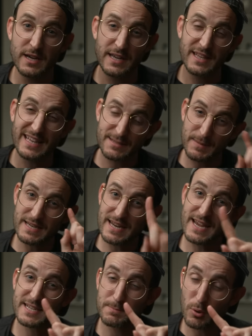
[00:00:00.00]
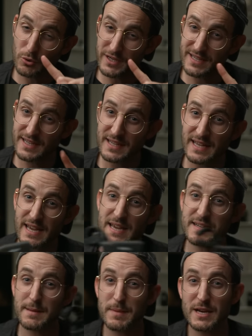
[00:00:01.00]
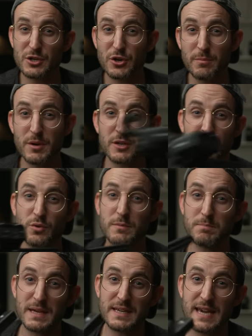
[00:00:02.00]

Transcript: And then that's my next point, is I make sure I'm not doing big